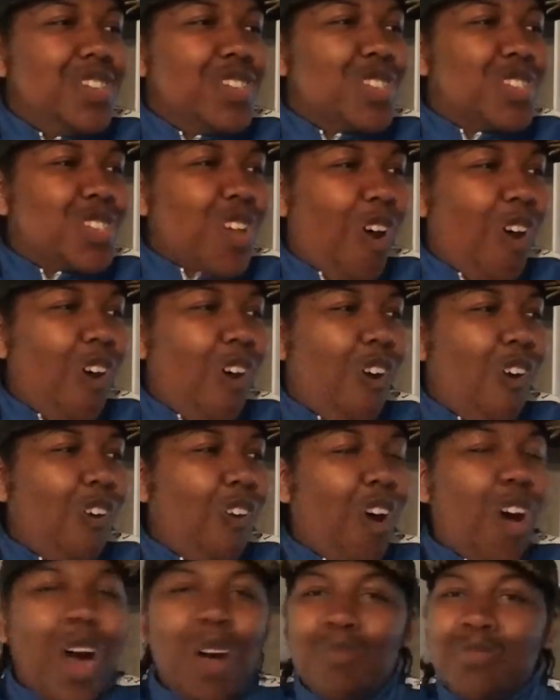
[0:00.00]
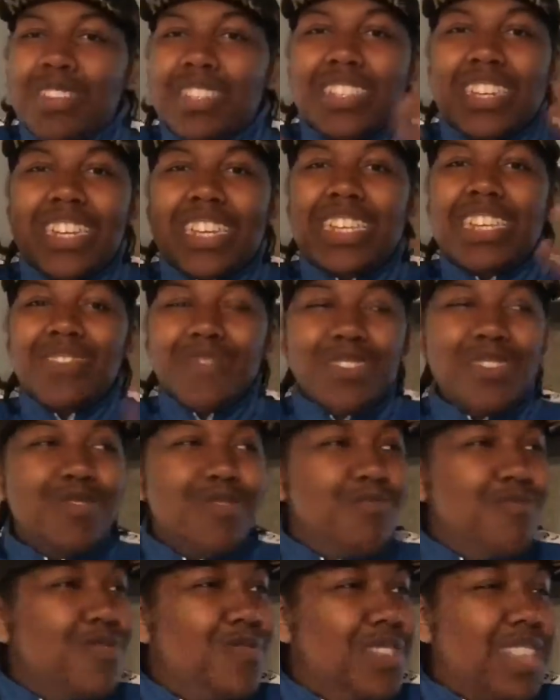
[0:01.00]
So, I'm just going to give you
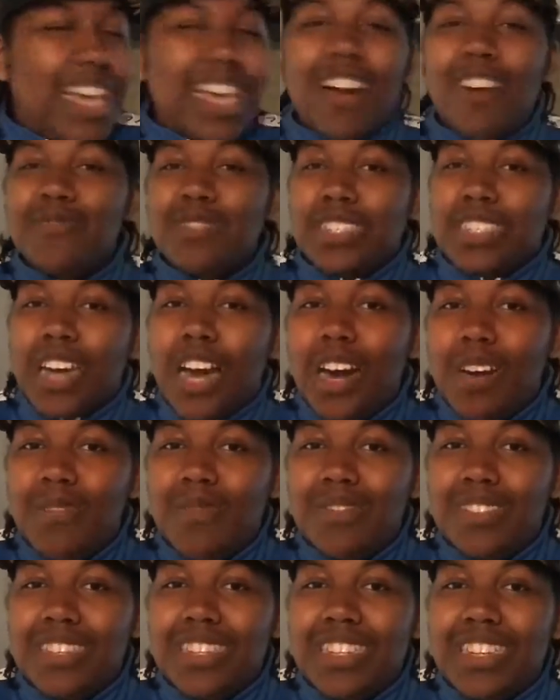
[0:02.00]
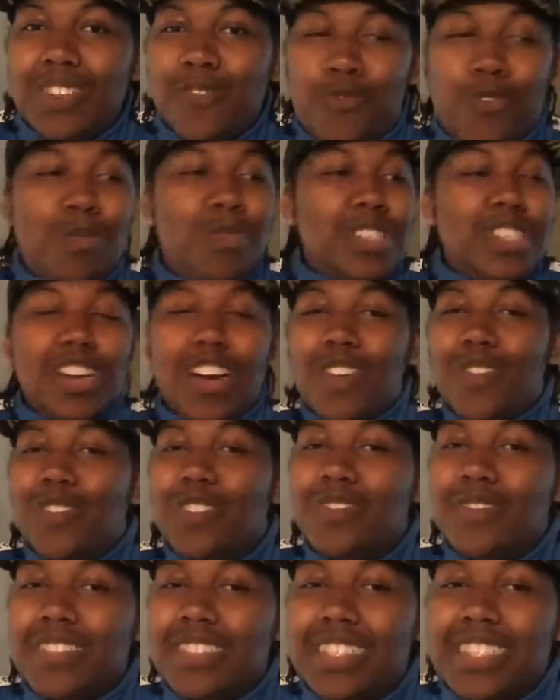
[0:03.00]
a movie, like, off the top from a
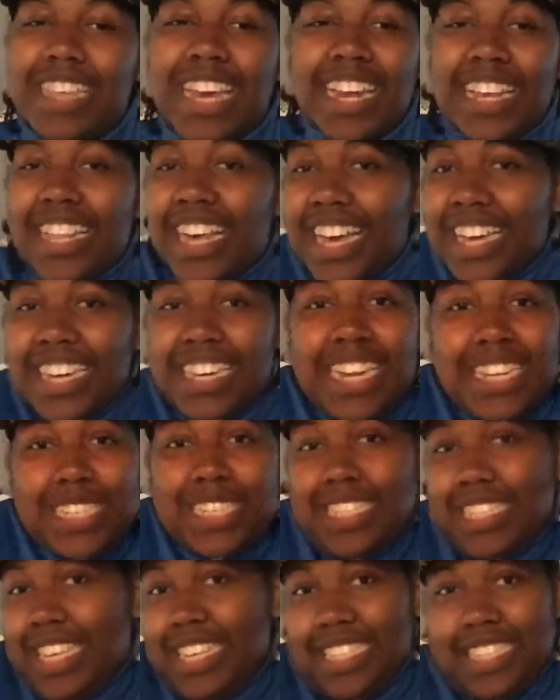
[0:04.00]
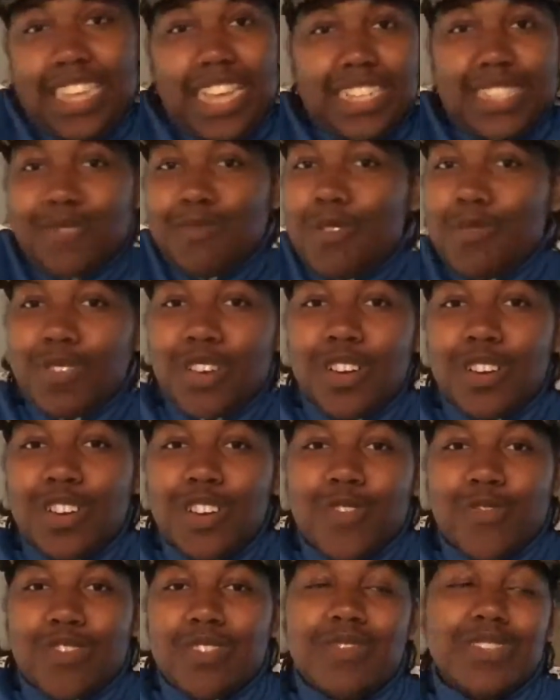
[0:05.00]
genre that I like. And that's that's, that's where we're going to
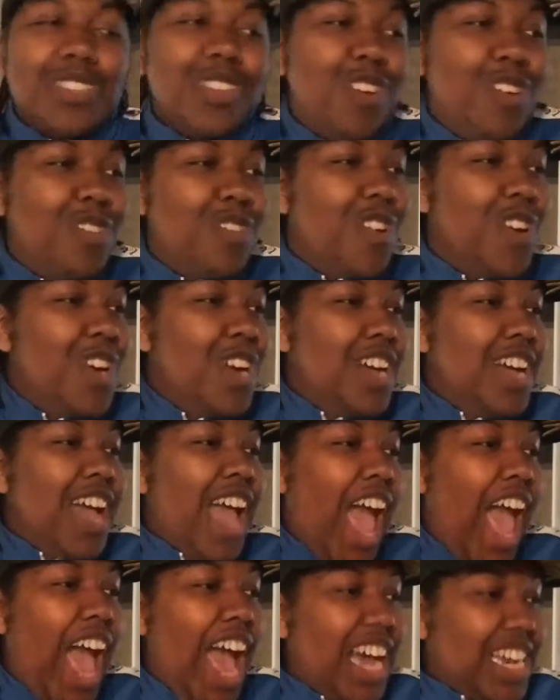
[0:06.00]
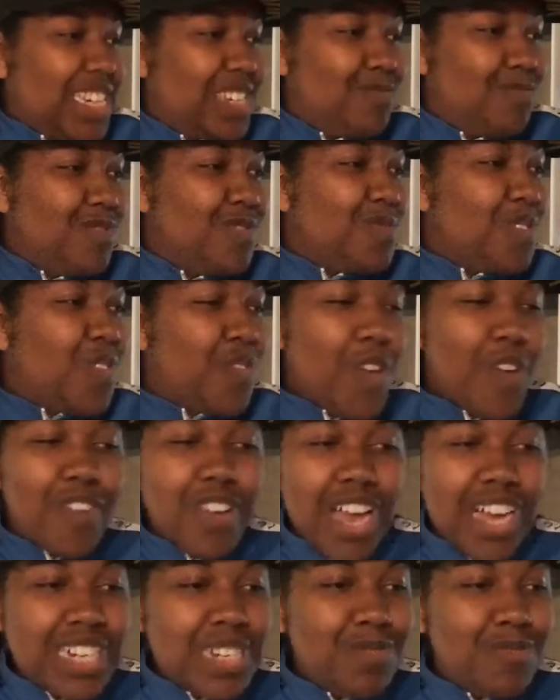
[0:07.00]
go from. So, action movie.
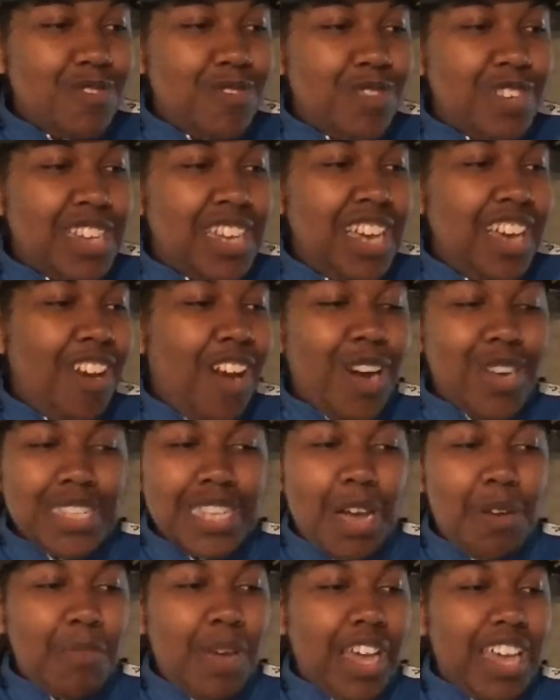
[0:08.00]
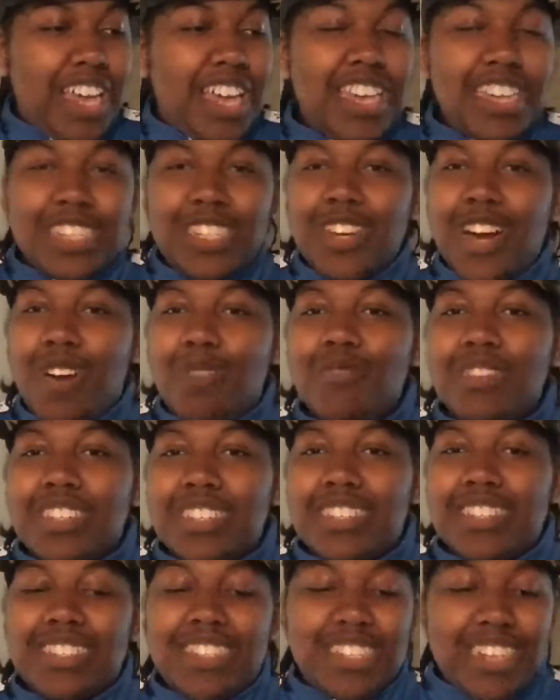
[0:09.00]
Favorite action movie on the top of my head, John Wick.
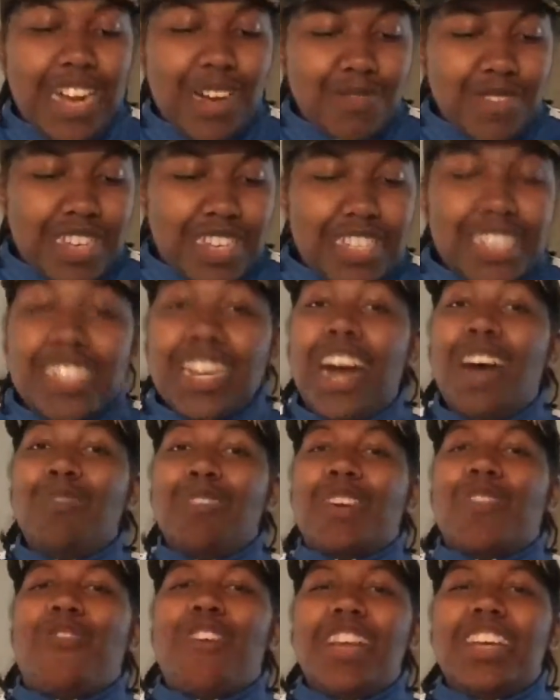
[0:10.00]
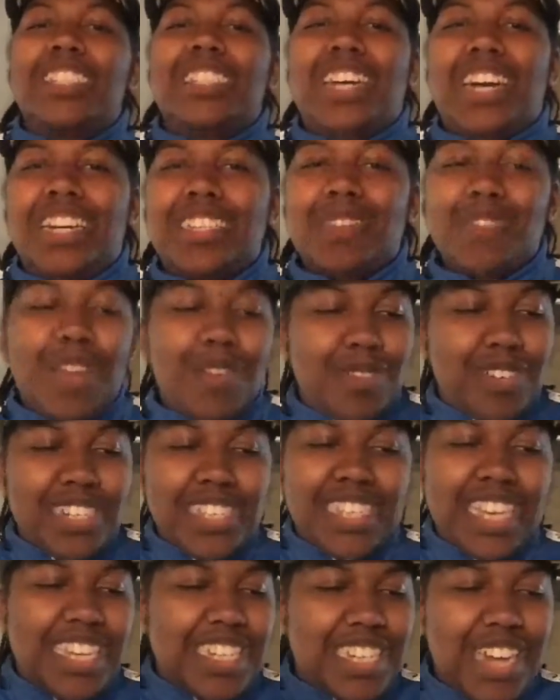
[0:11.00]
The John Wick John Wick franchise. I'm not even going
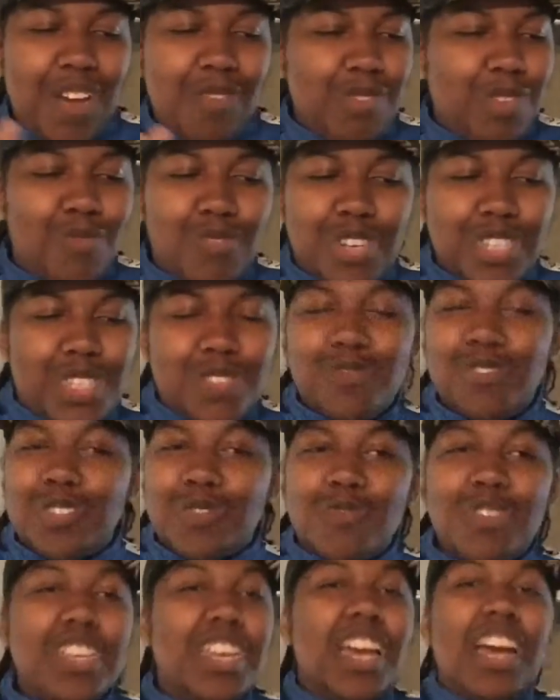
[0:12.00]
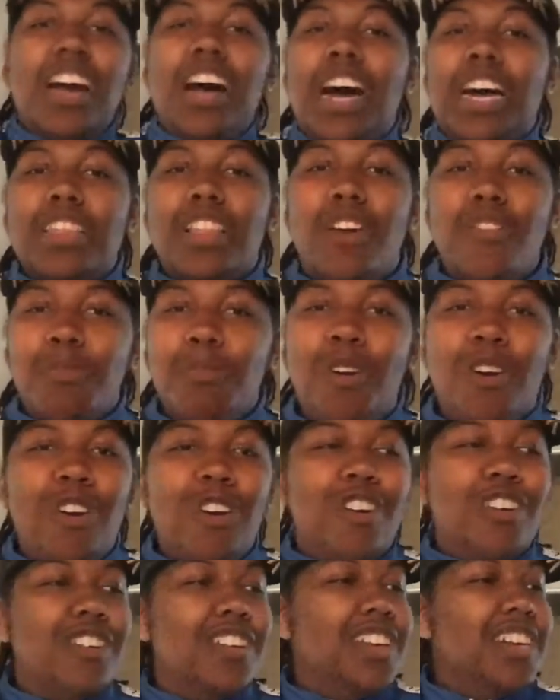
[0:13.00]
to say John Wick one, two, or three. I love them
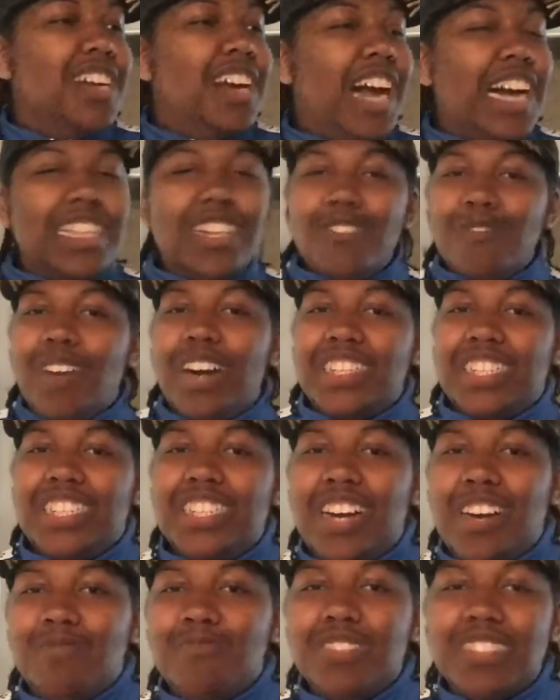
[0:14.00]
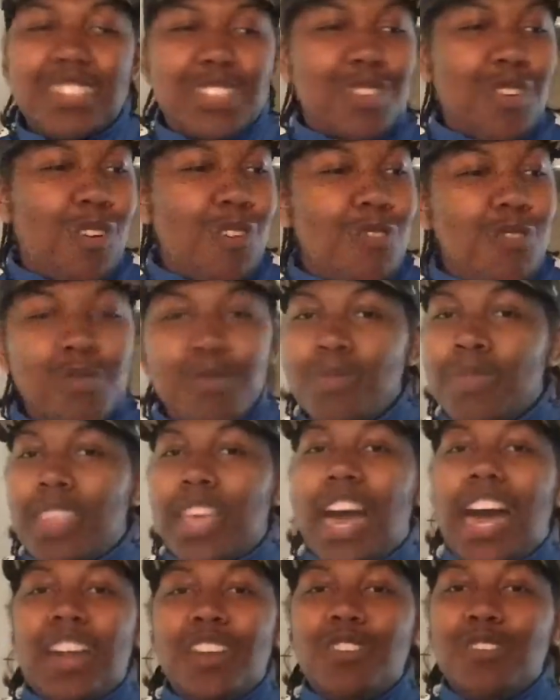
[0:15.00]
all. I love watching John Wick. So,
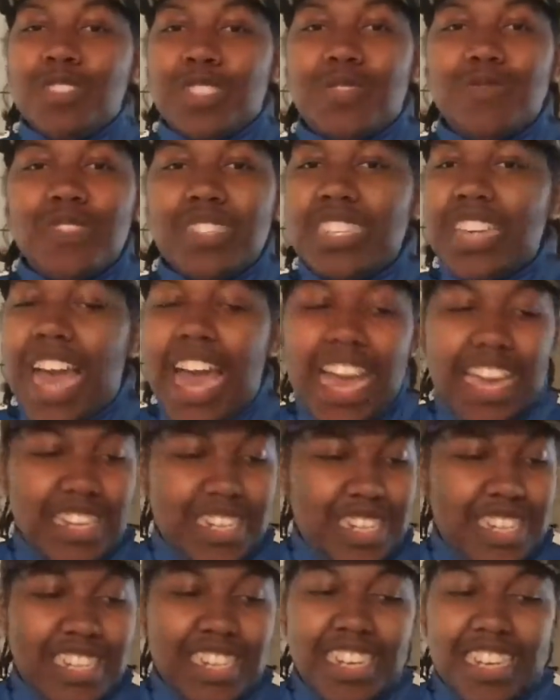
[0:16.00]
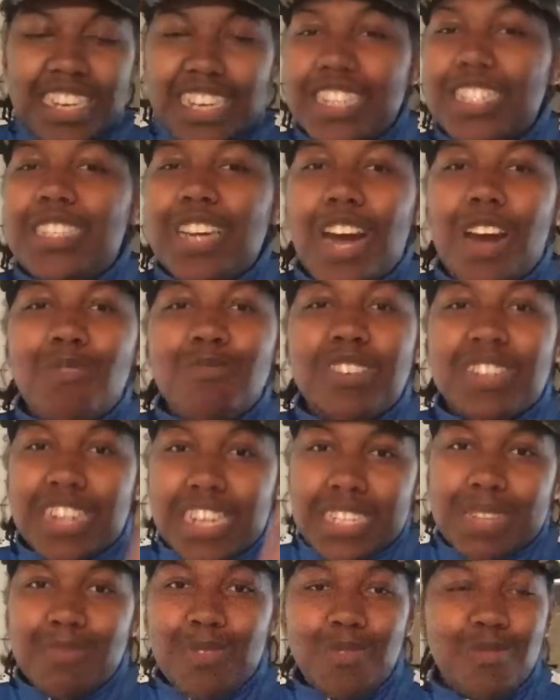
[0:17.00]
out of those three, action, John Wick.
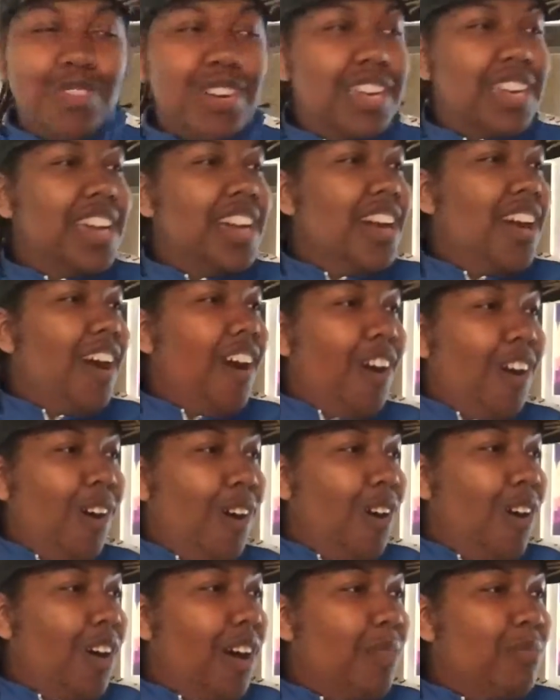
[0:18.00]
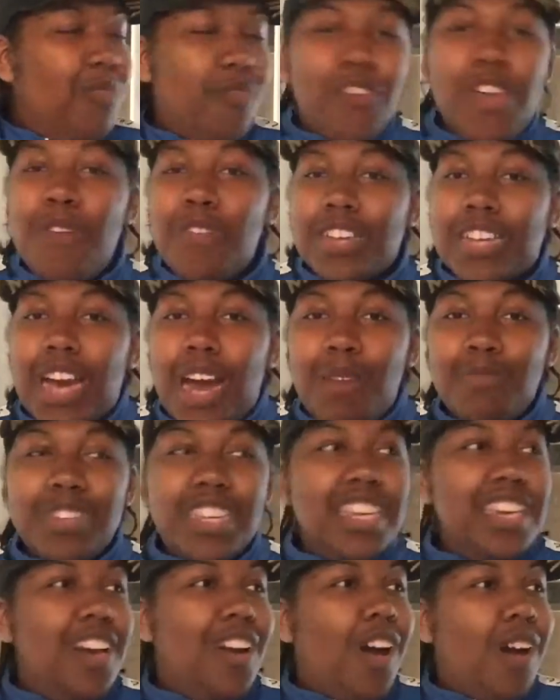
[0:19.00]
That's number one. Um, favorite
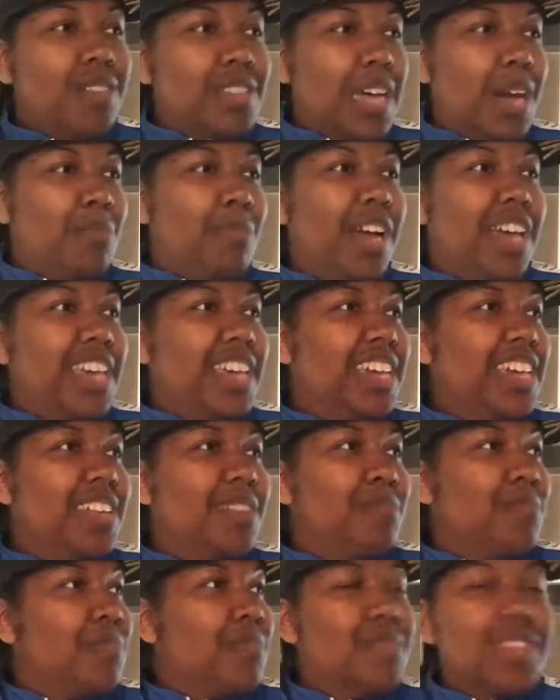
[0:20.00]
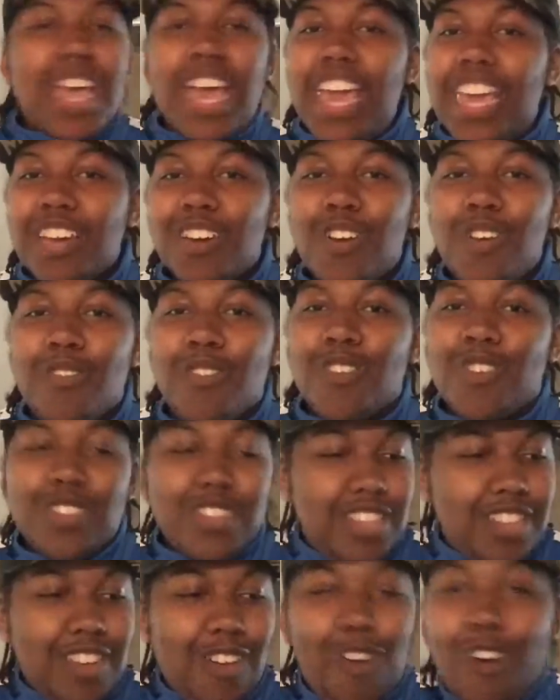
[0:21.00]
comedy on the top of my head, Hangover.
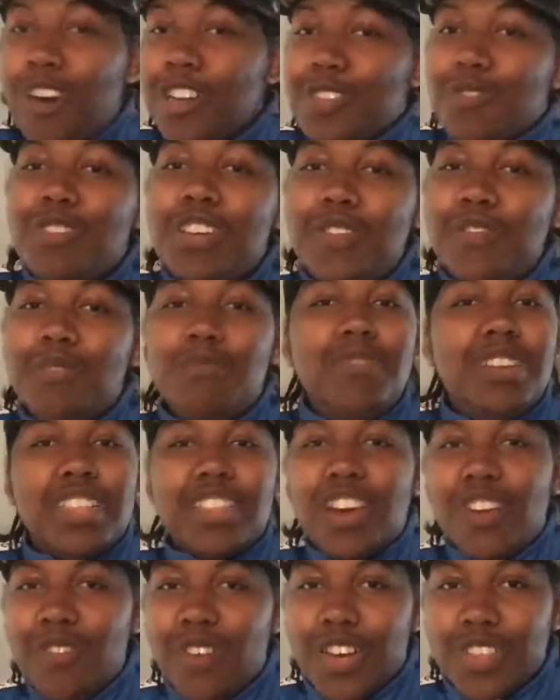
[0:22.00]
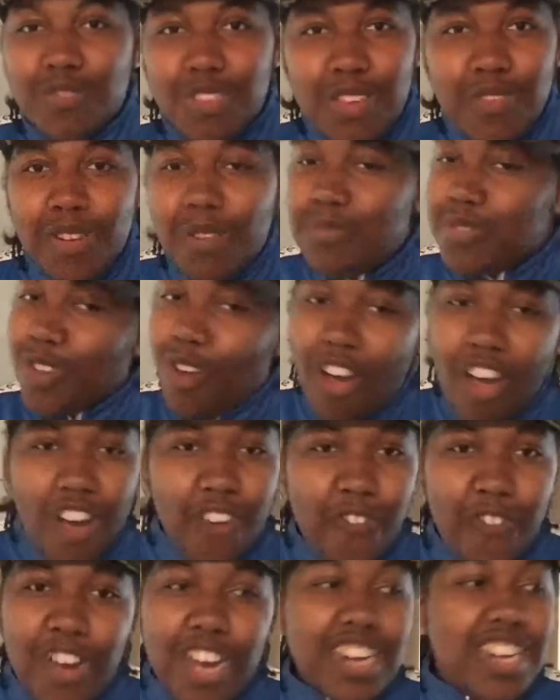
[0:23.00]
All three of them. Love all three of them. They're
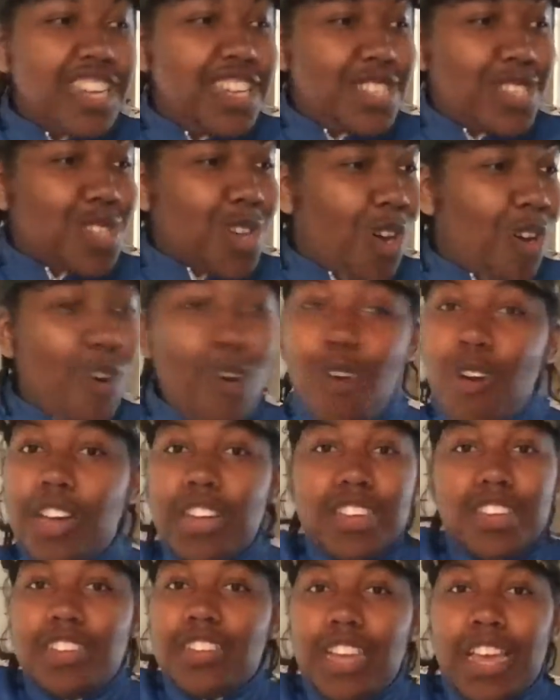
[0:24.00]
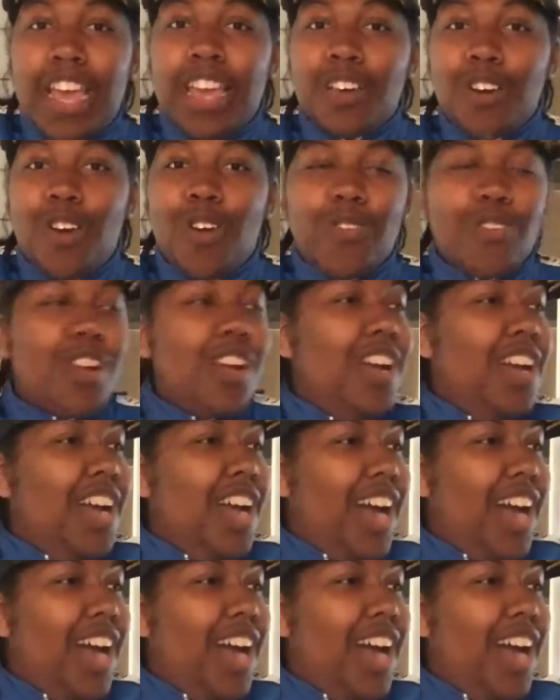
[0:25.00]
all funny. So, Hangover.